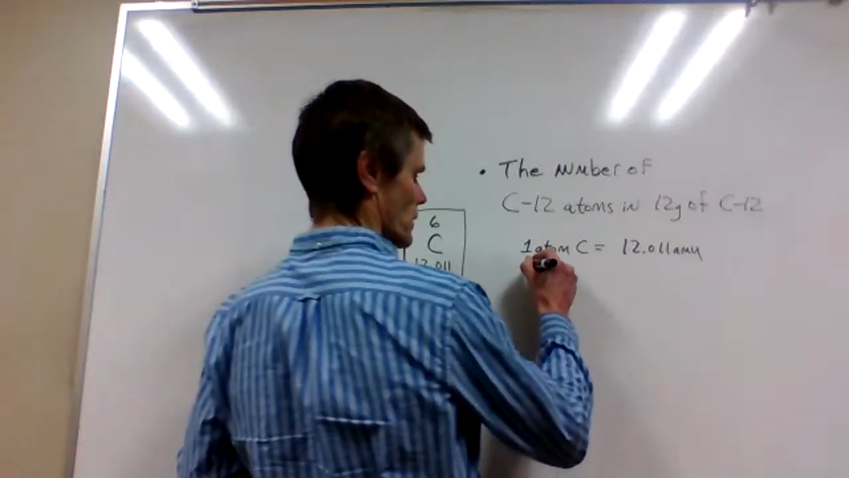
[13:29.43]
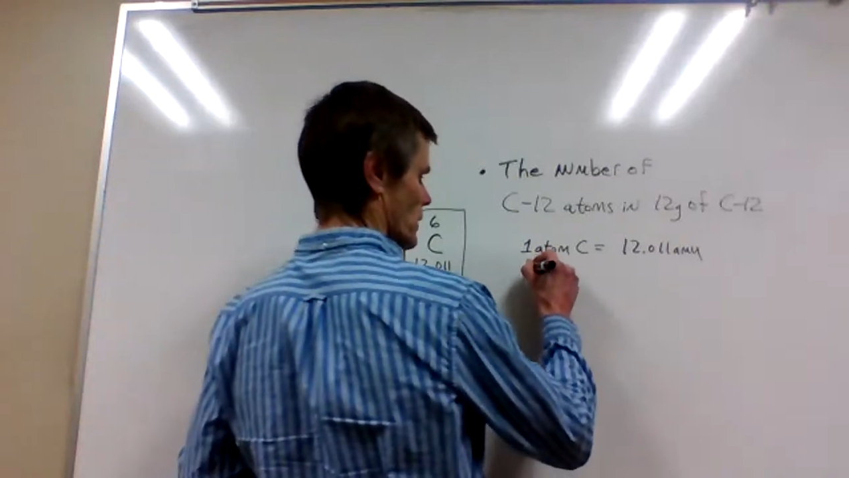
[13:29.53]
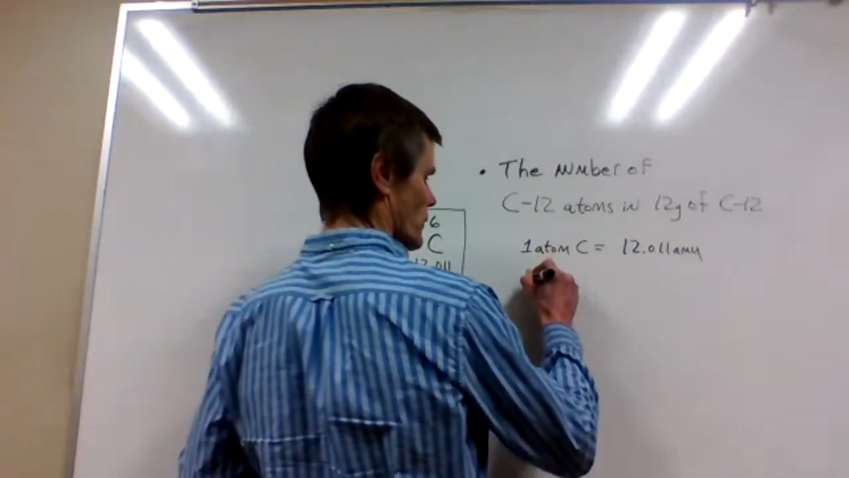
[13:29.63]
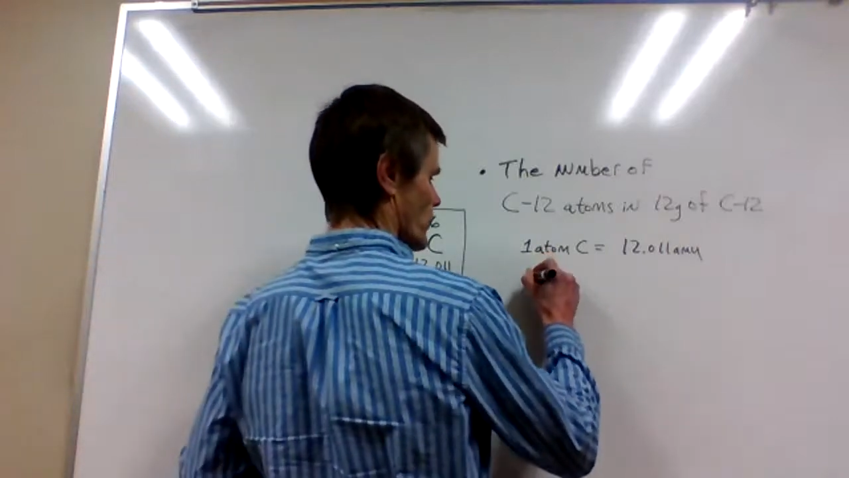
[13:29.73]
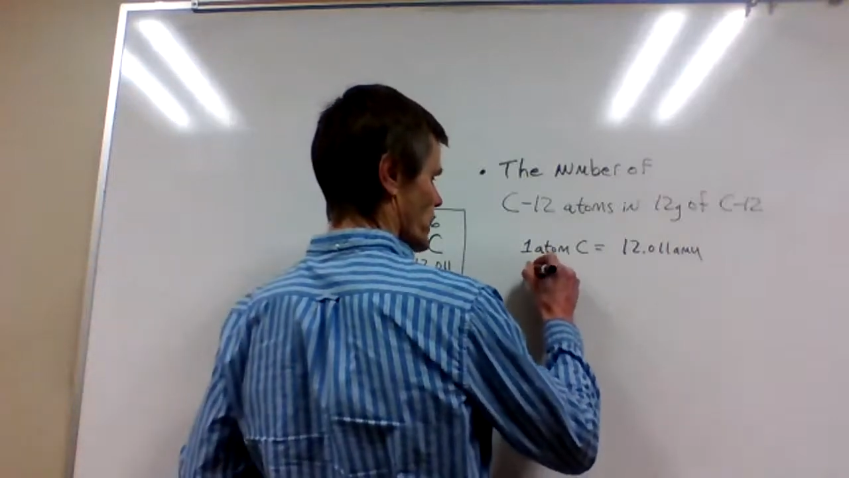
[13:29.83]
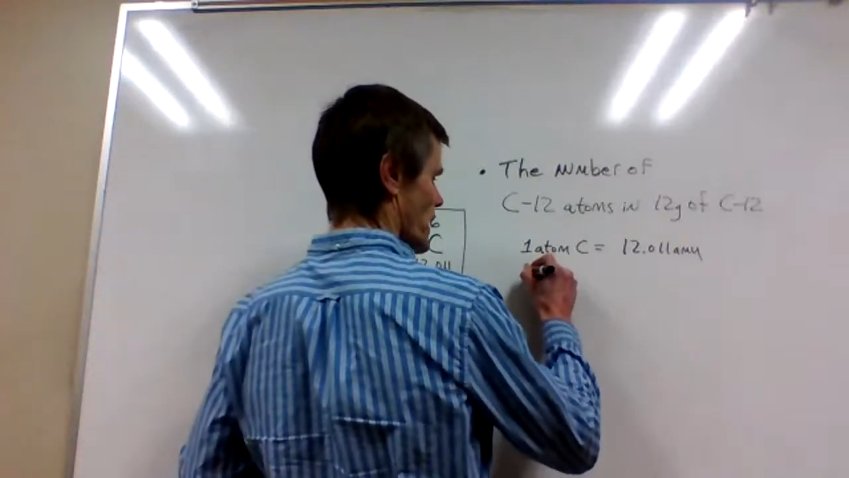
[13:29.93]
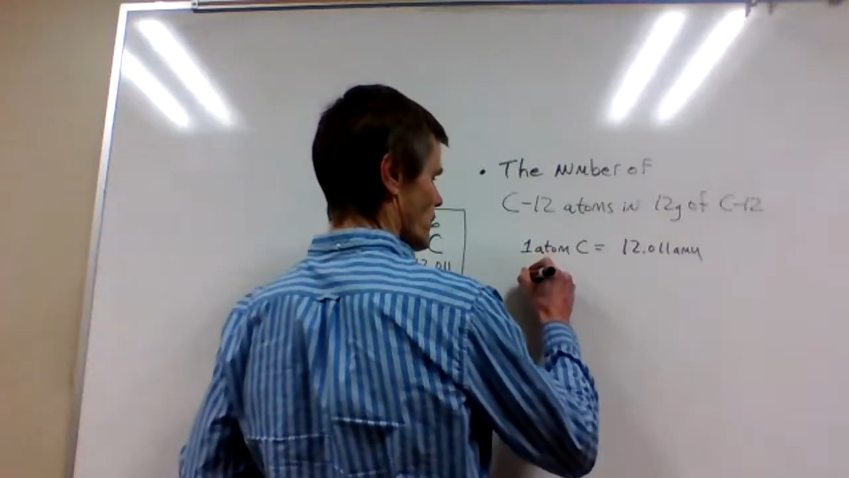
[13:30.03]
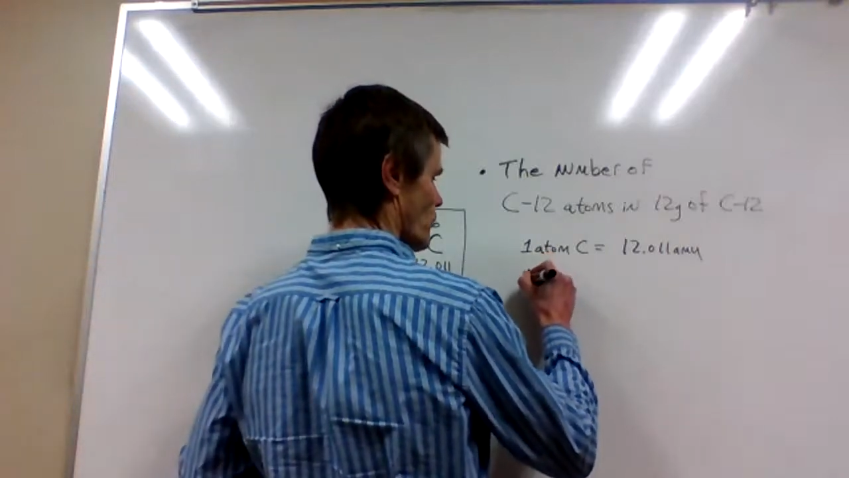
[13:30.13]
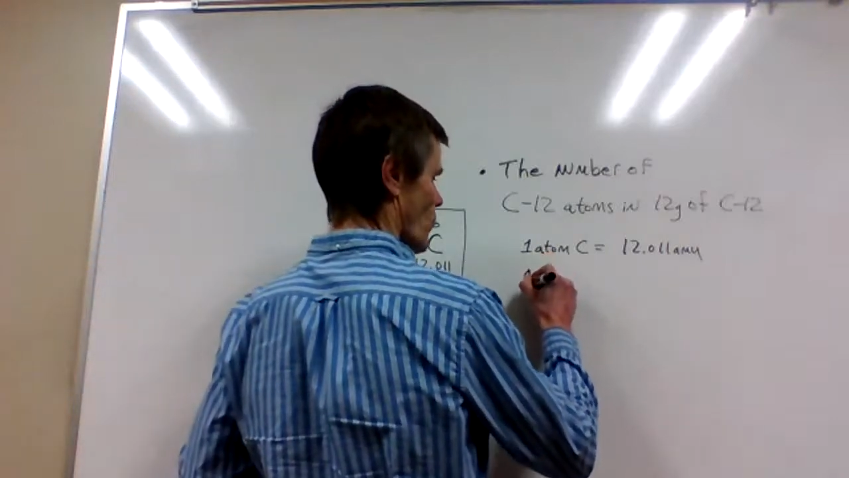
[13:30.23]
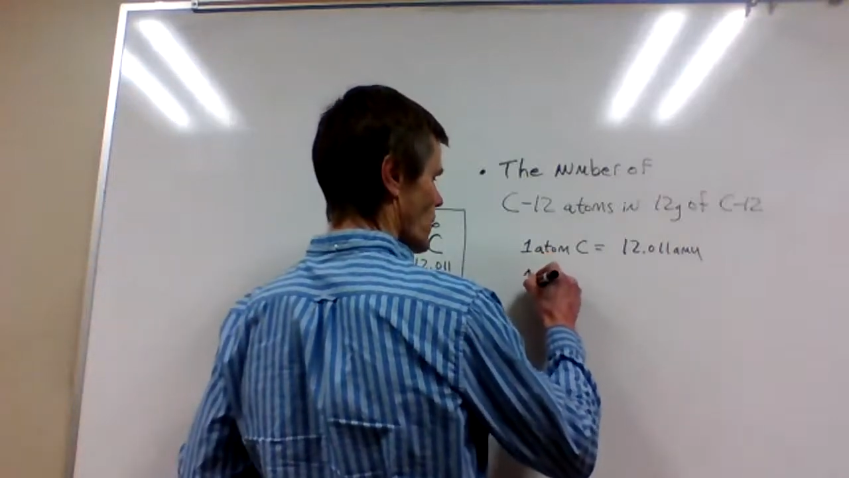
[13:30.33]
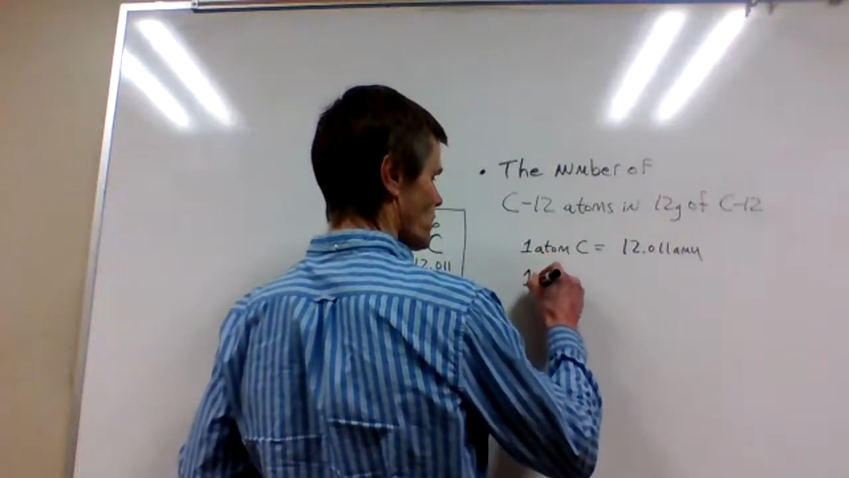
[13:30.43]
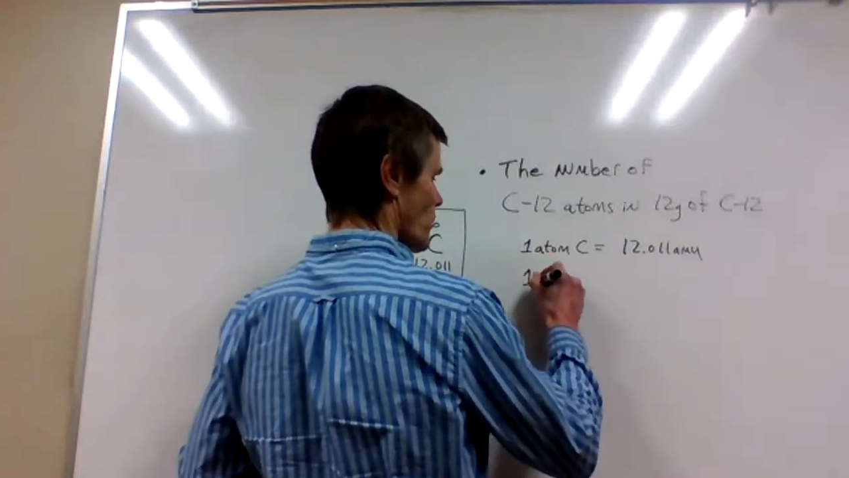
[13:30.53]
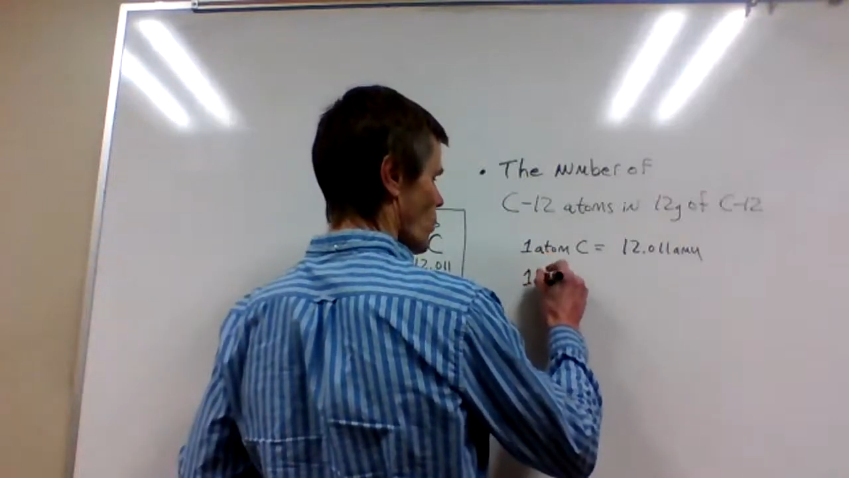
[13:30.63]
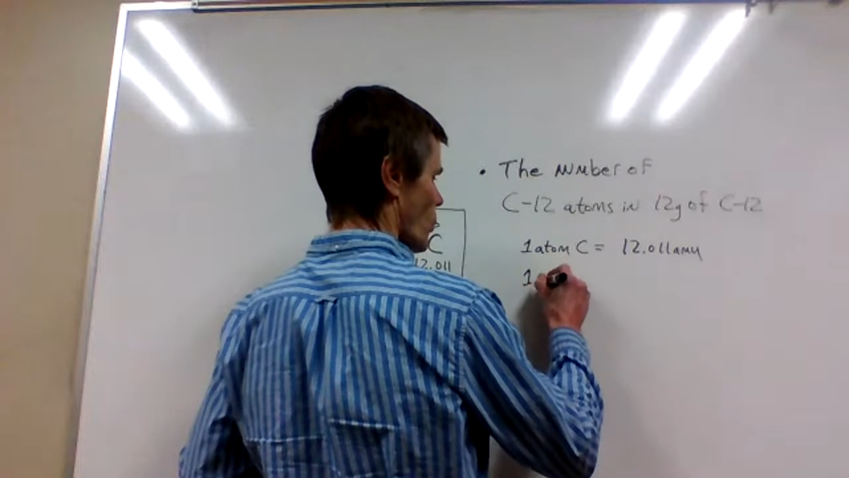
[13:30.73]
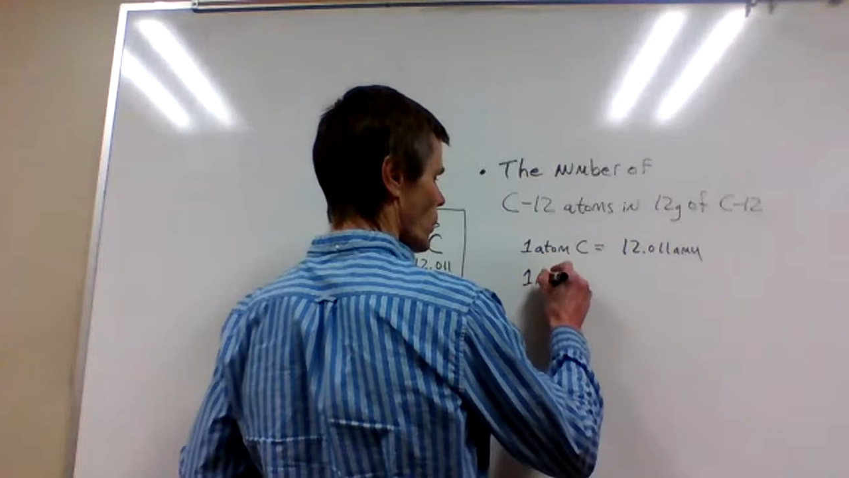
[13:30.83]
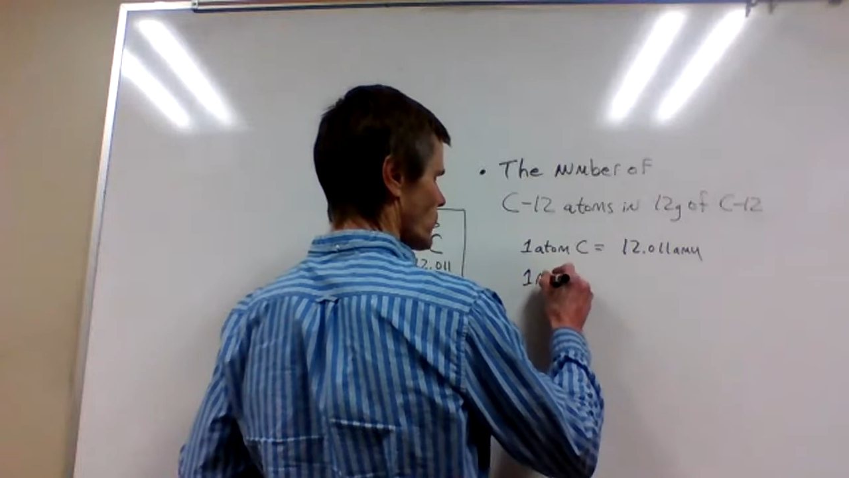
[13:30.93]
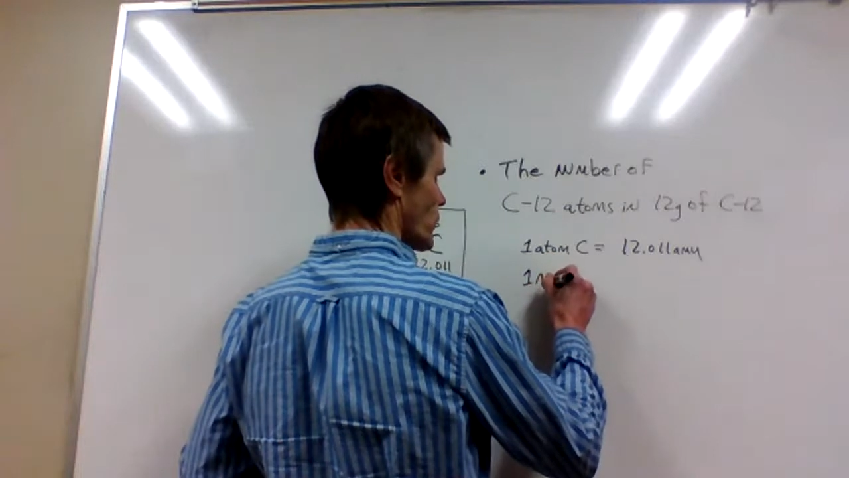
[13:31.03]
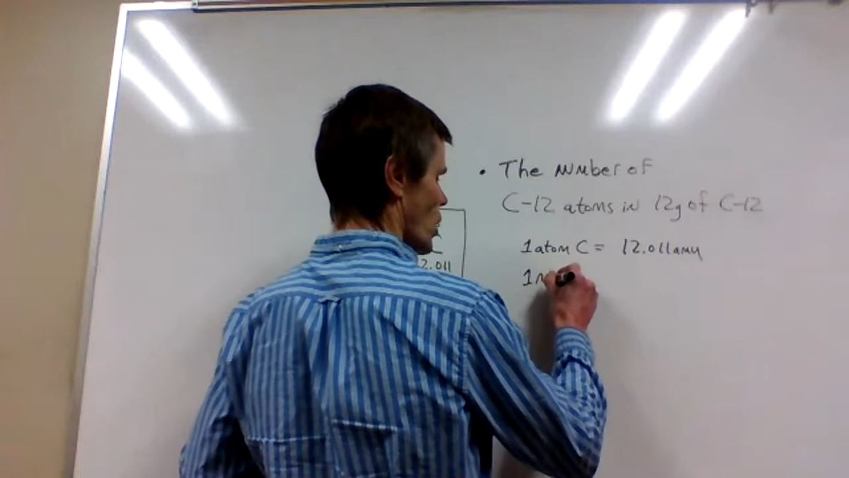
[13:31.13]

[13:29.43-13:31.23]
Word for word: If we have one mole of